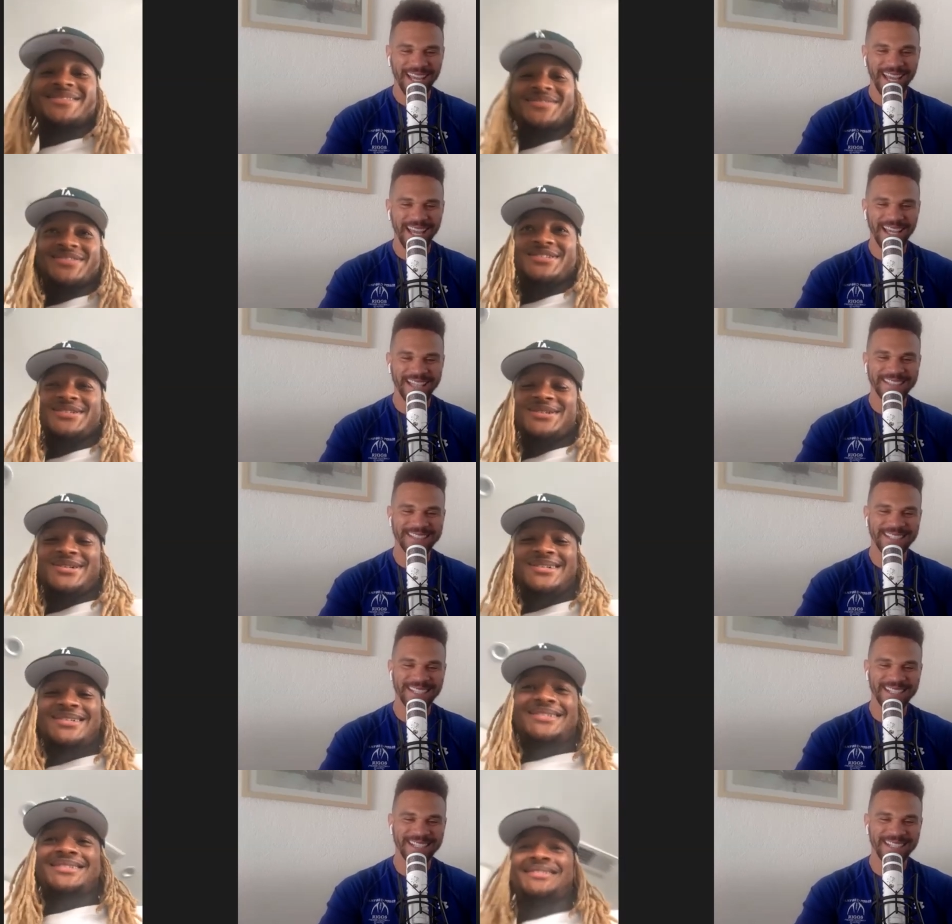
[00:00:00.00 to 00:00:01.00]
Speaker 1: And sure.
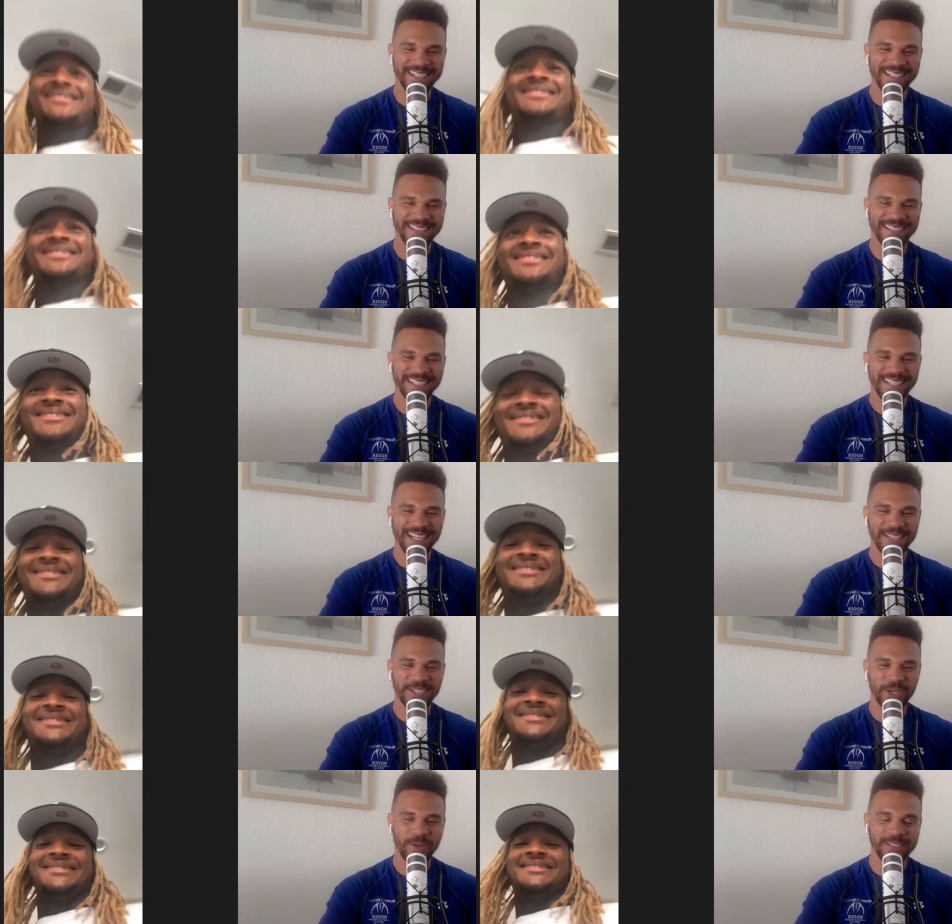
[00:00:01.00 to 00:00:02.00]
uh,
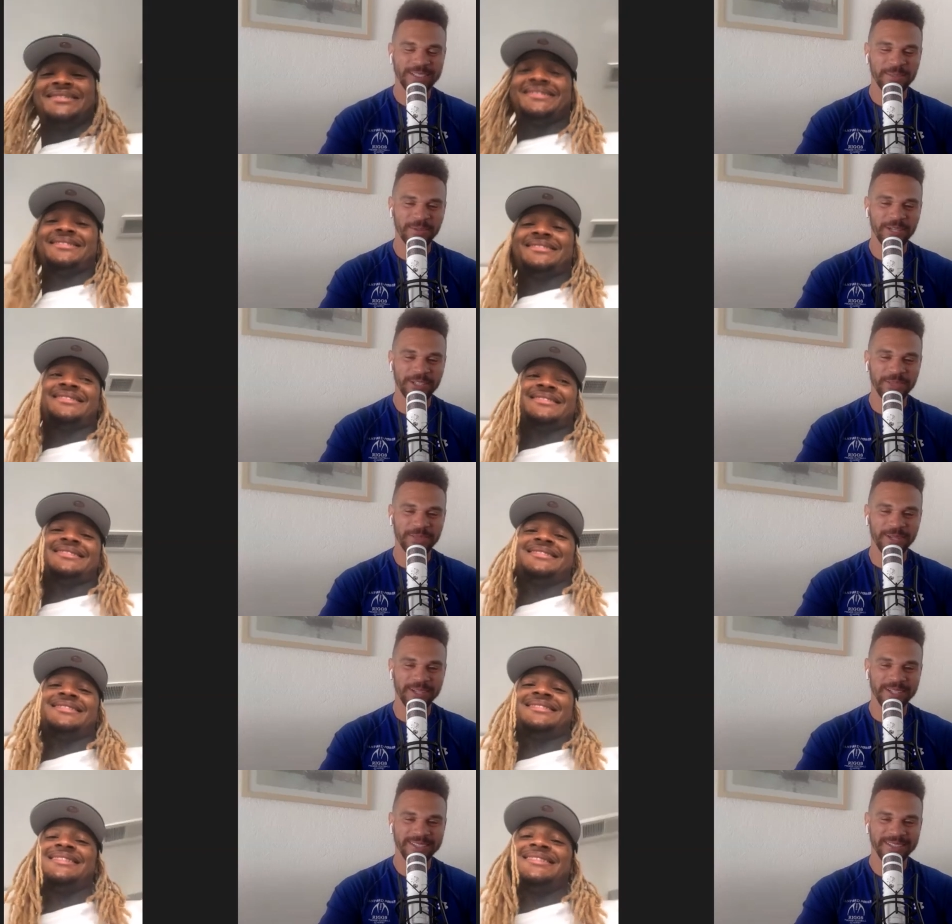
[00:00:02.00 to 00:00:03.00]
as always, it's a pleasure,
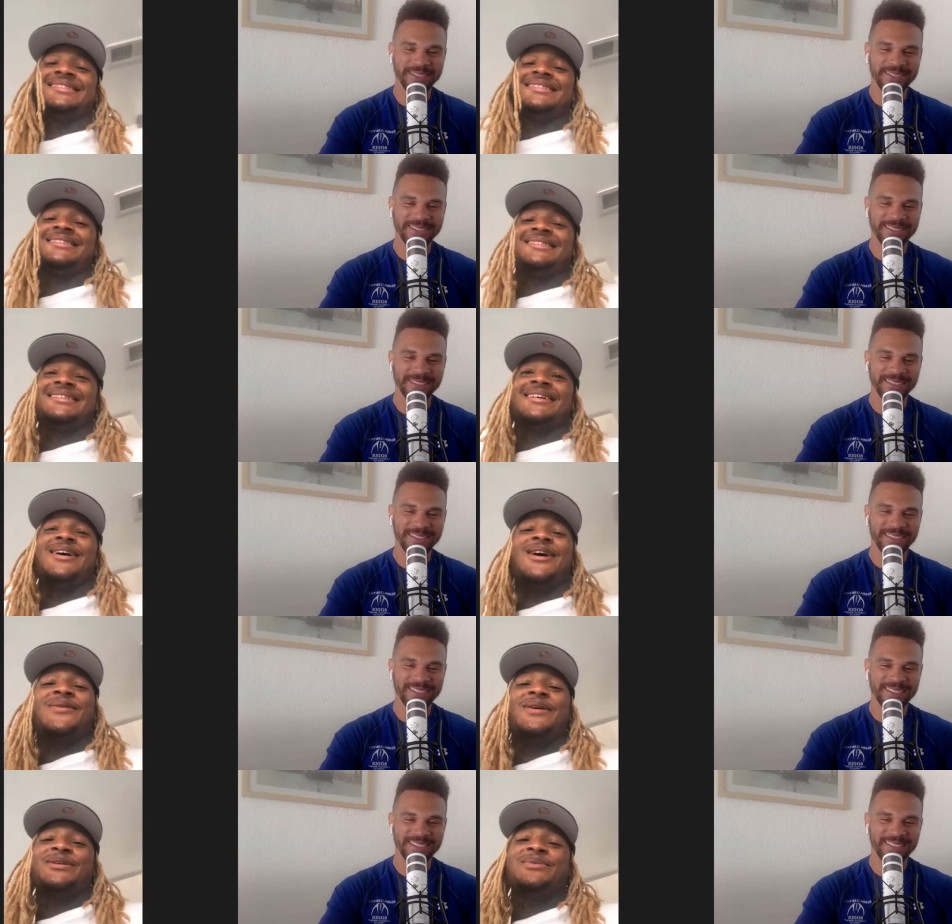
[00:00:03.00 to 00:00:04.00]
brother.
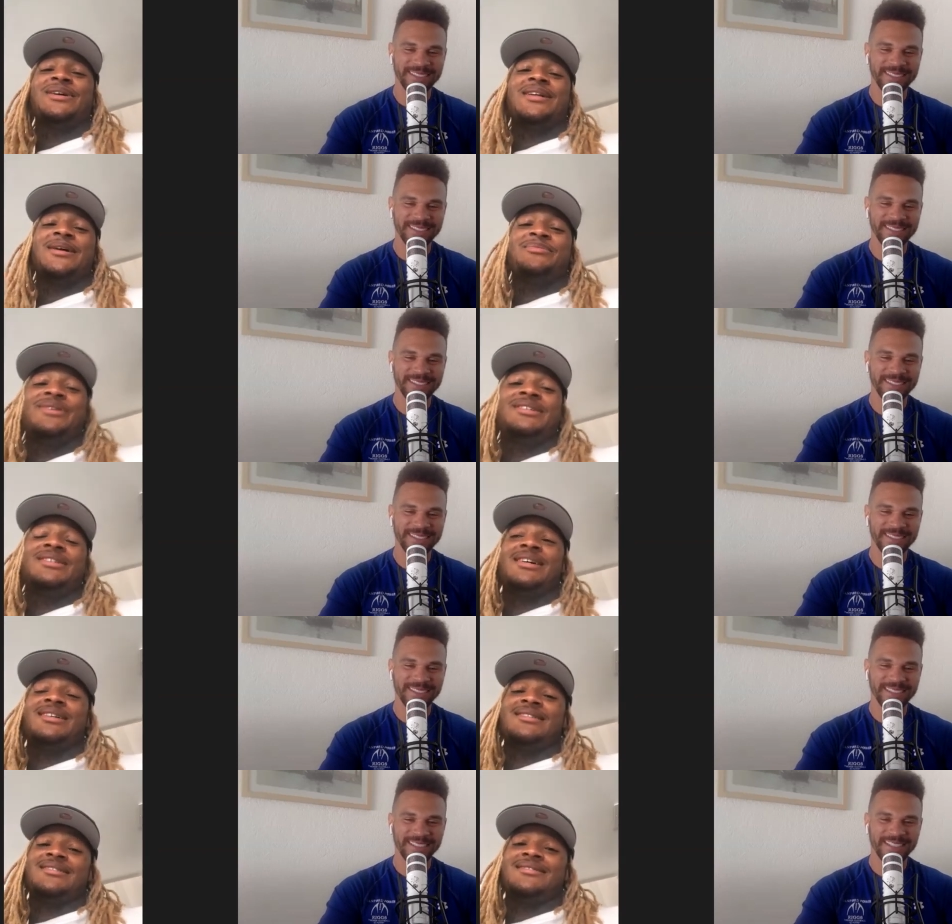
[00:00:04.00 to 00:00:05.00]
Speaker 2: Always, brother. I
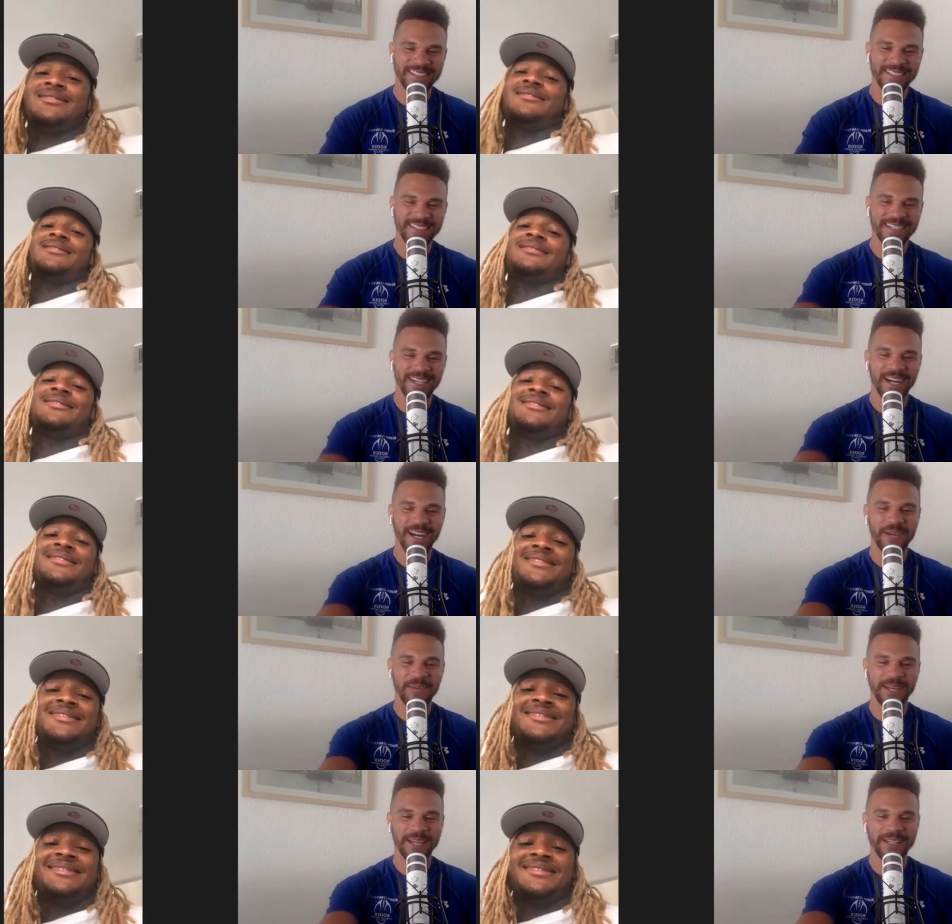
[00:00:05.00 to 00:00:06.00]
appreciate it.
Speaker 1: All
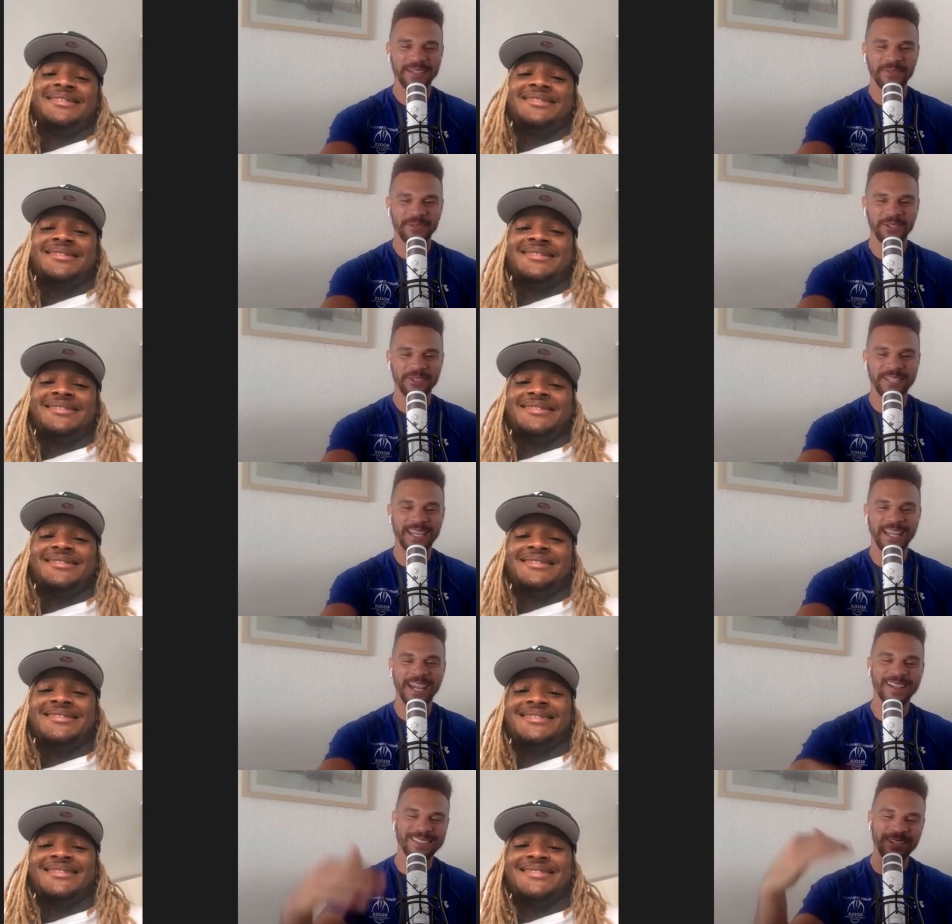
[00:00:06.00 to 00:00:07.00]
right, man. Well, you take
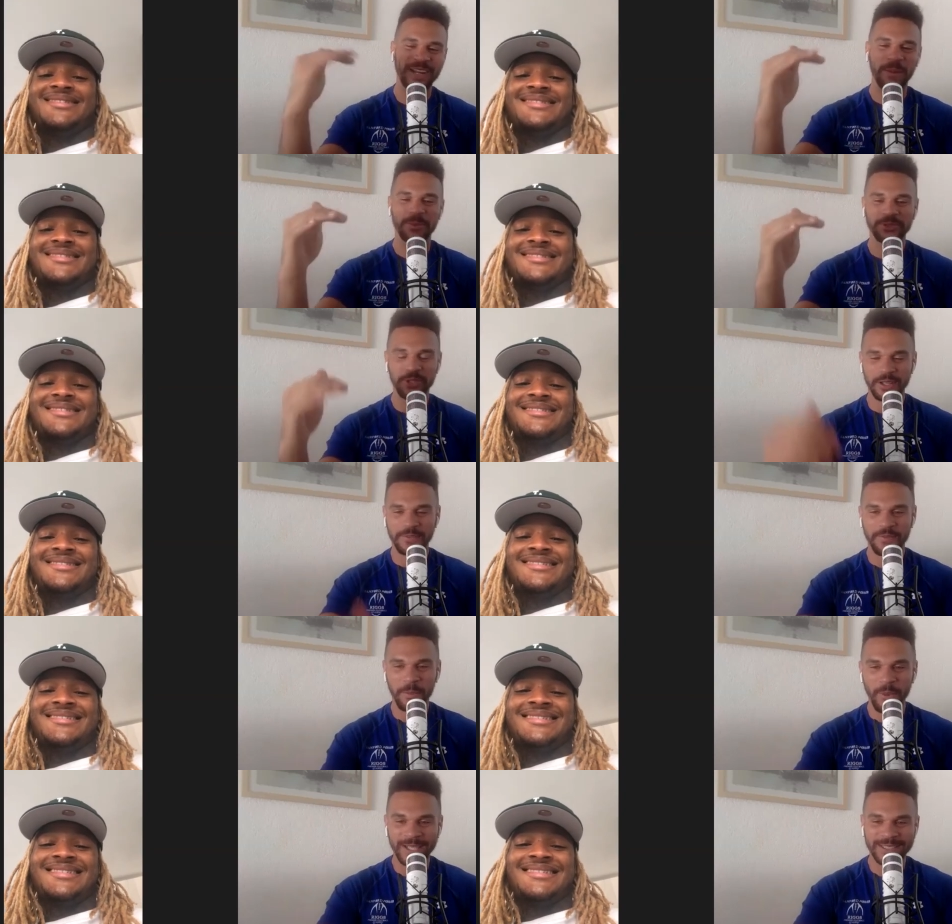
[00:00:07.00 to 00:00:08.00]
care. That's another episode of the
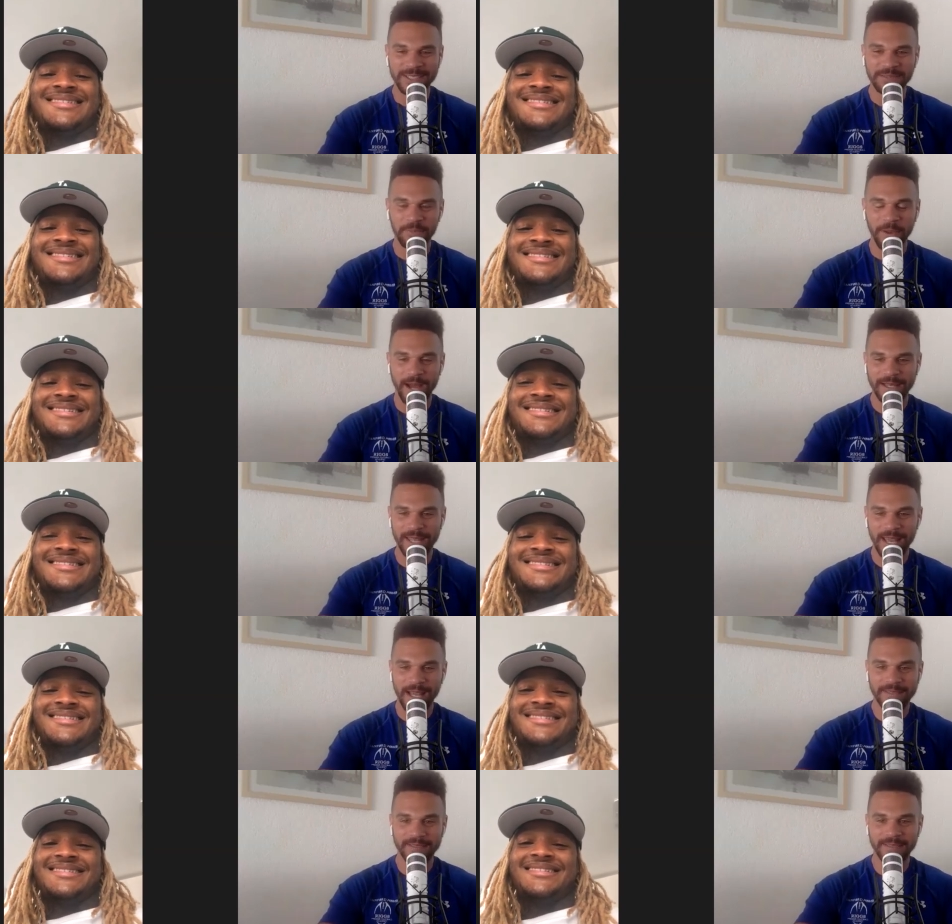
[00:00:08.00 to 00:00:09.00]
Football Excellence
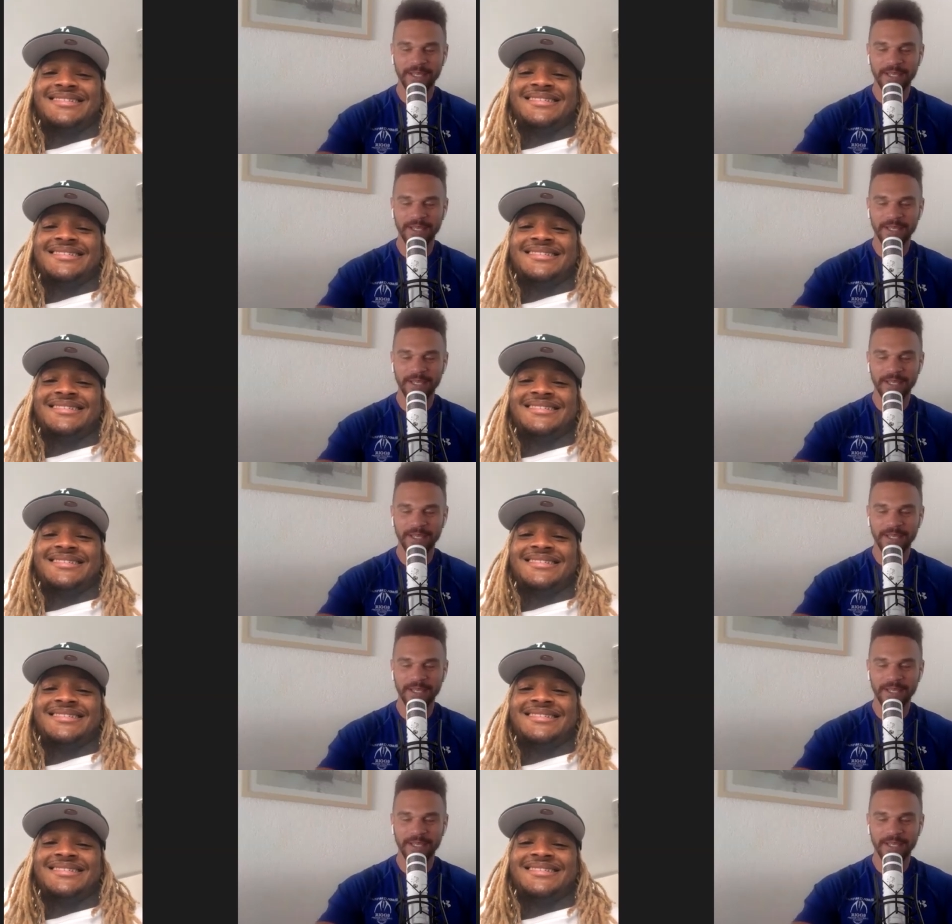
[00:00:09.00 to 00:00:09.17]
Podcast.